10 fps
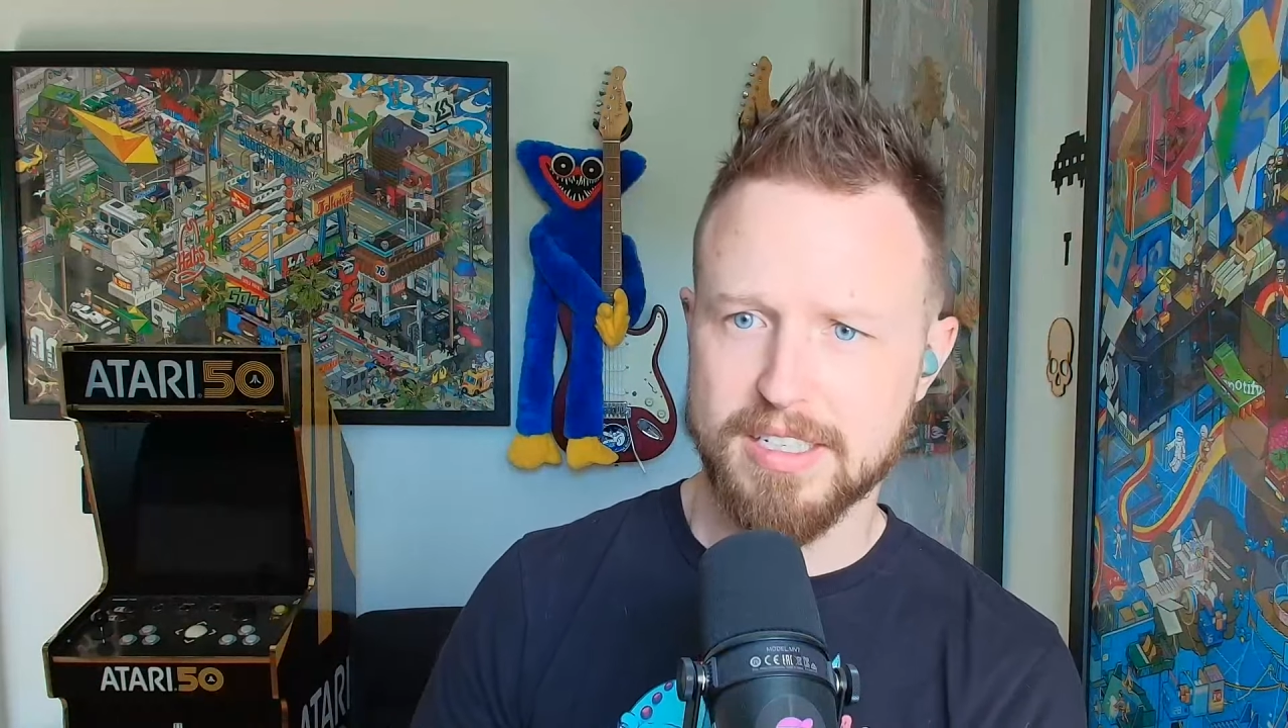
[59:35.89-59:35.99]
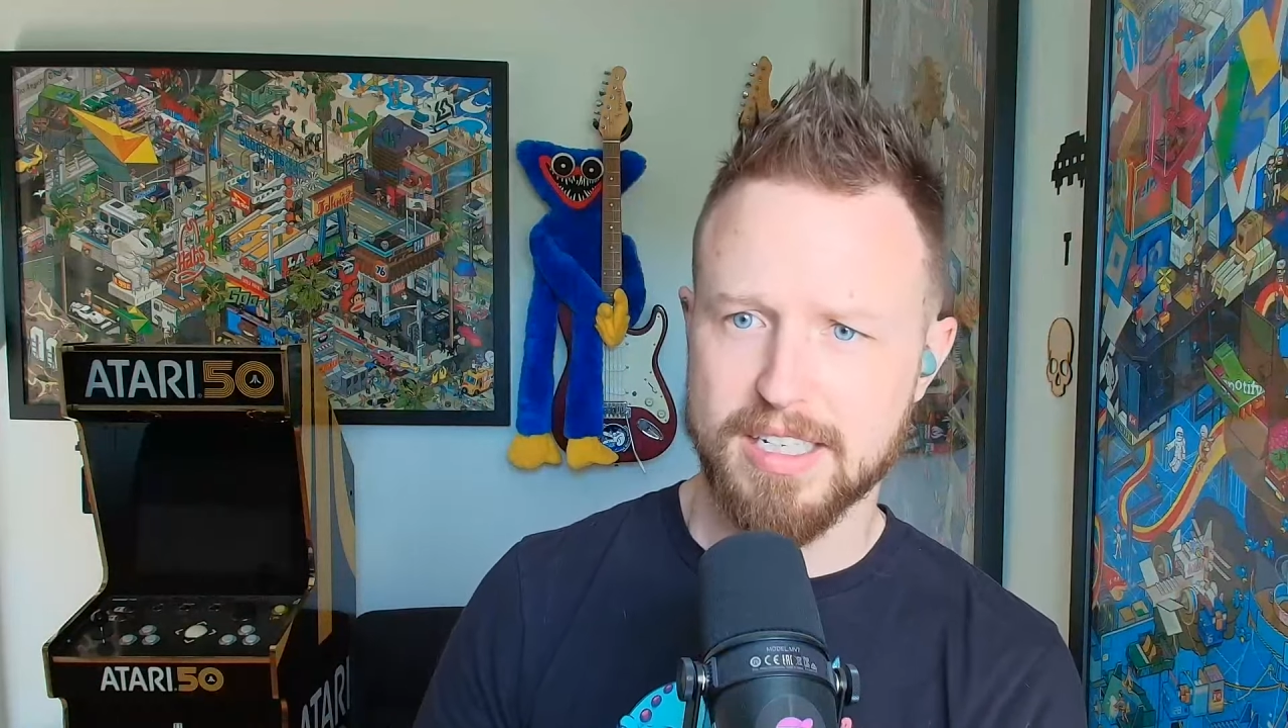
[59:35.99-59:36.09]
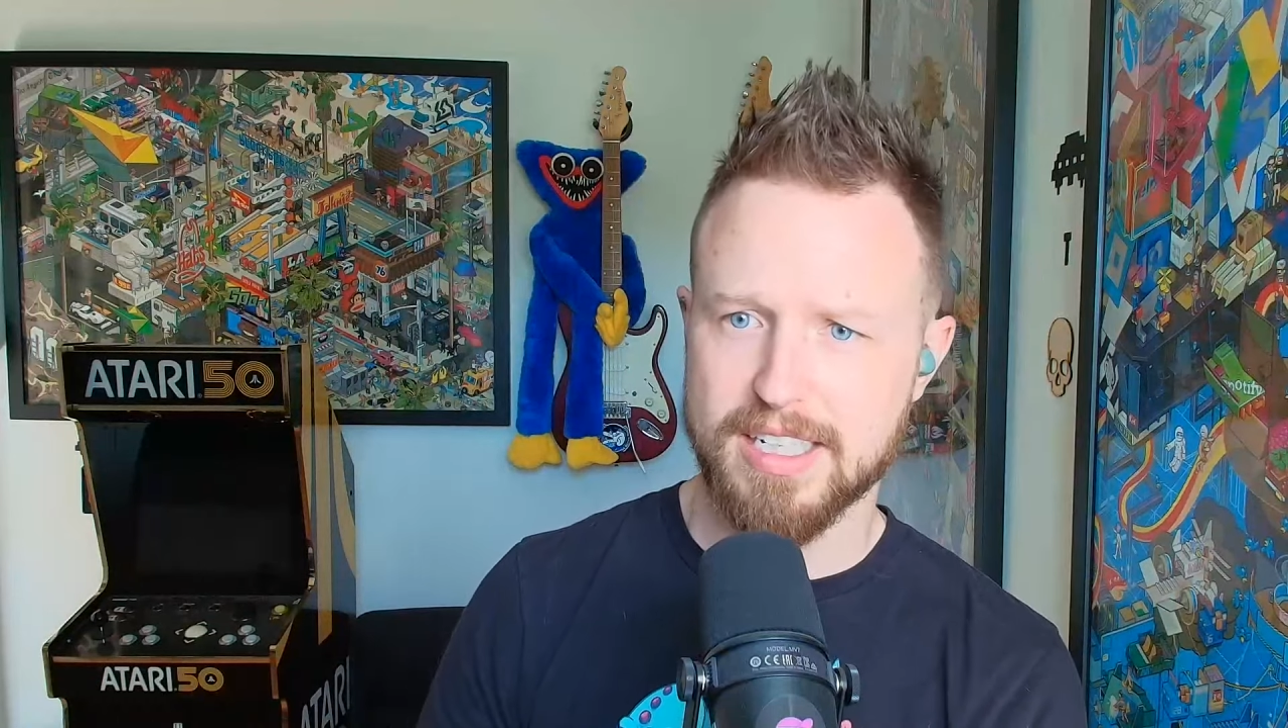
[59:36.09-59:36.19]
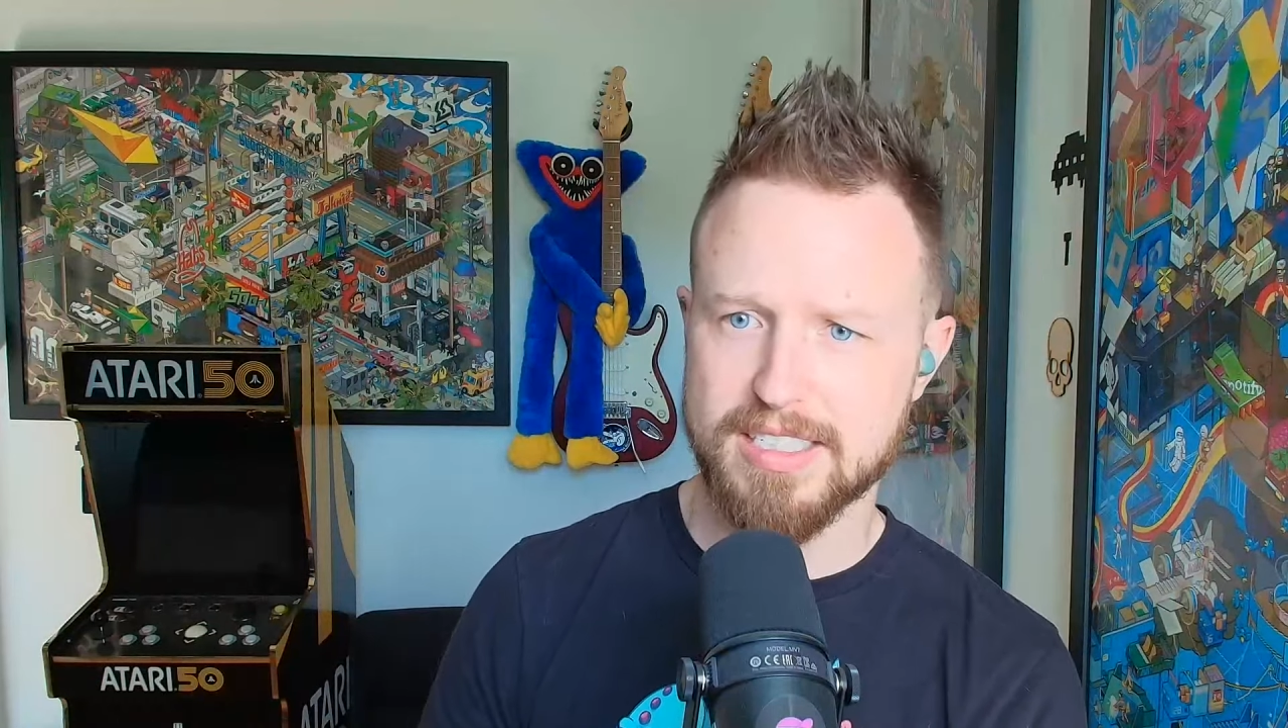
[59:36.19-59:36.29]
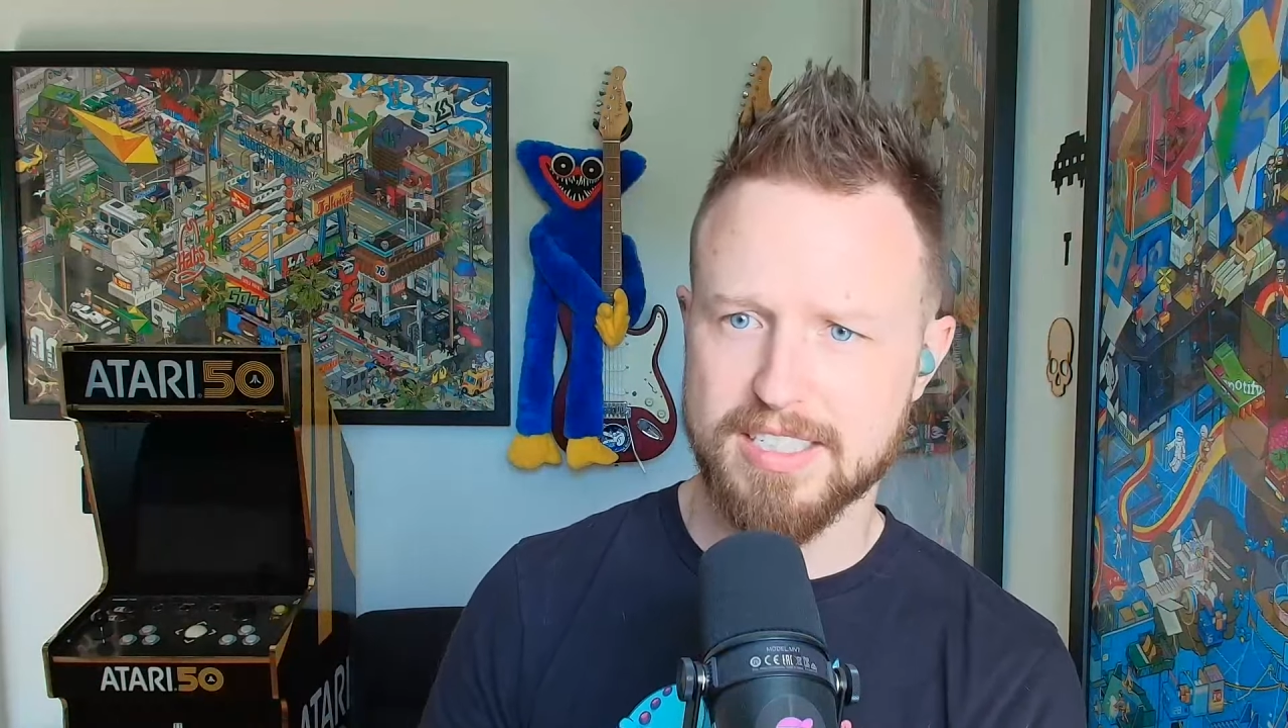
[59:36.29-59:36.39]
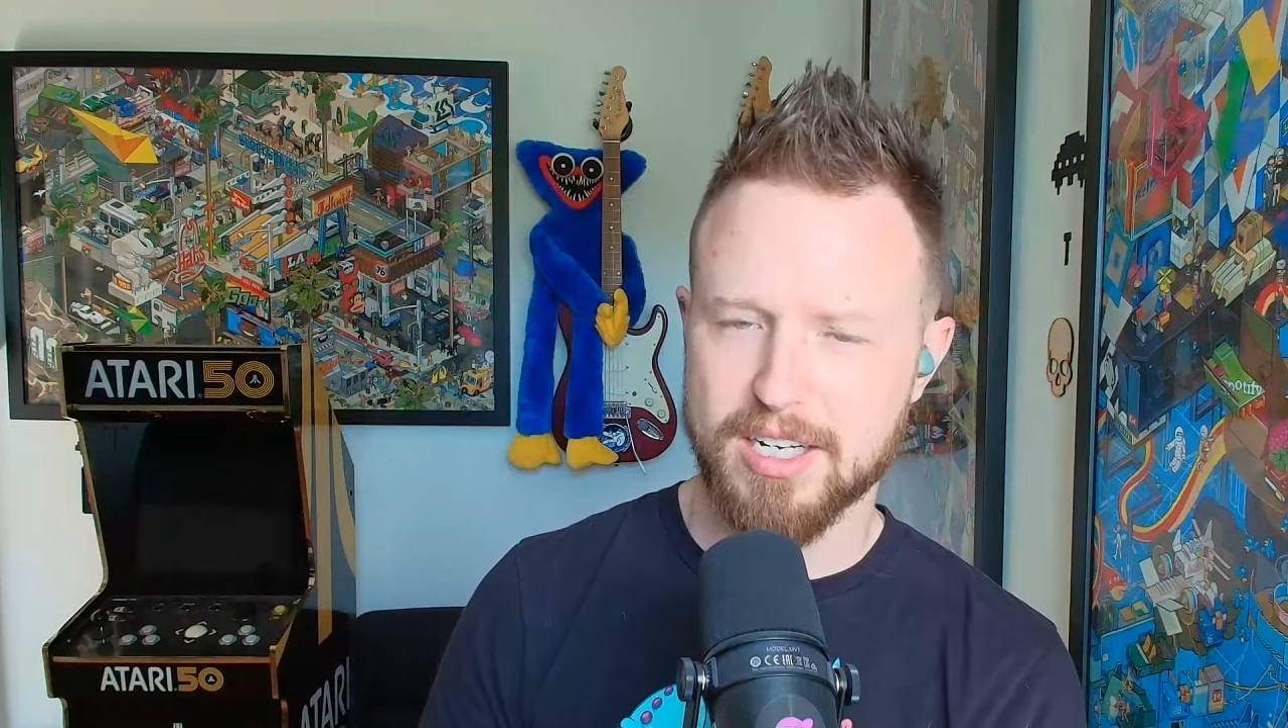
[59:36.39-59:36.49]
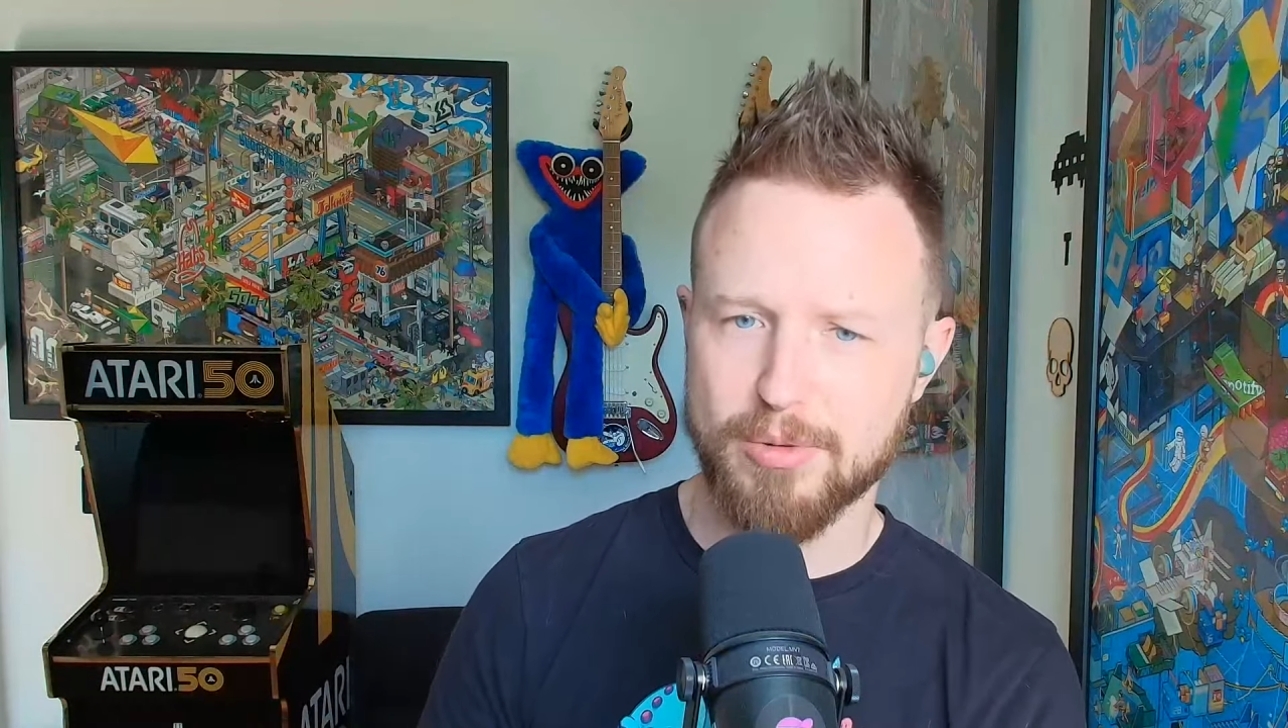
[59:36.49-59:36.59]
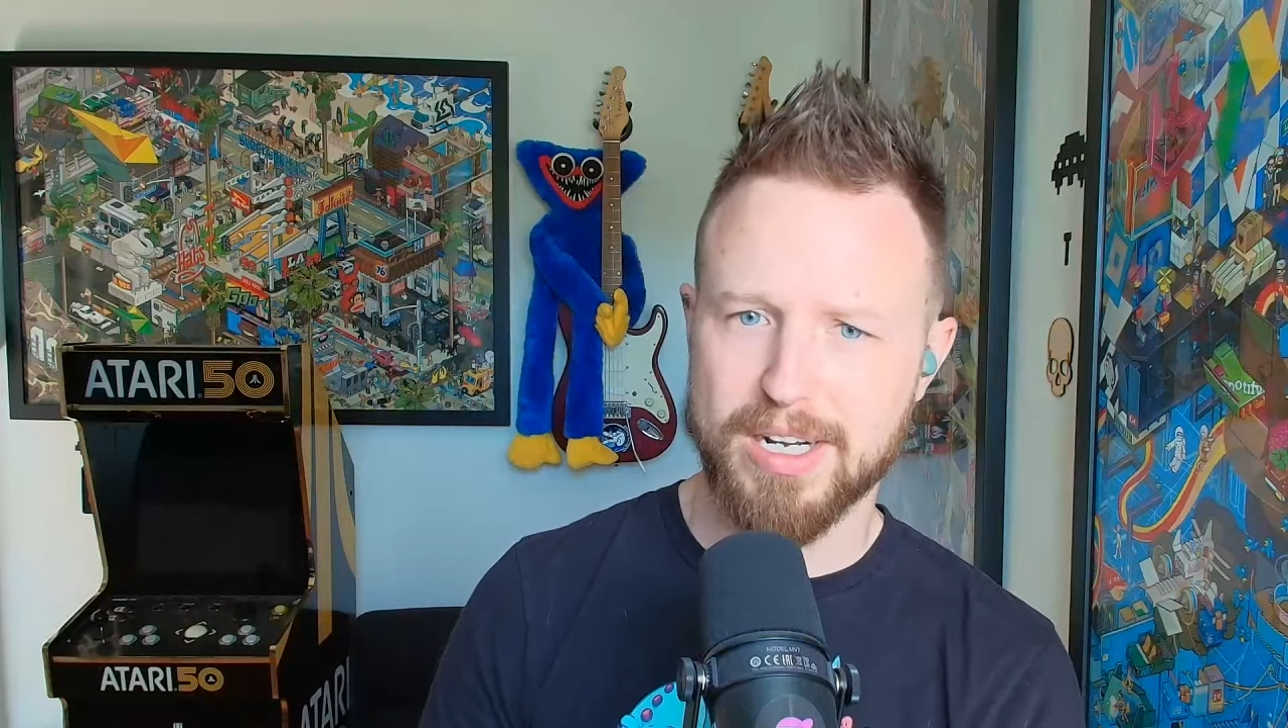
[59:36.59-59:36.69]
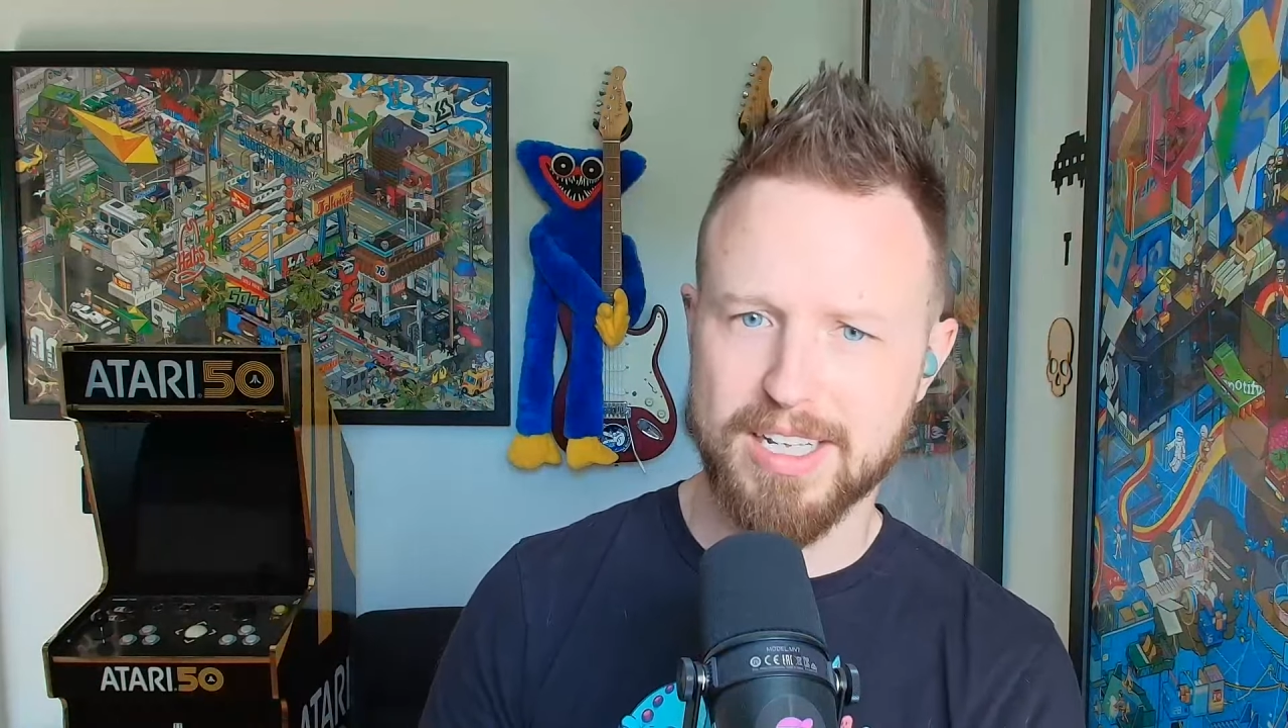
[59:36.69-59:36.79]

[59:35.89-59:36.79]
And that's kind of why I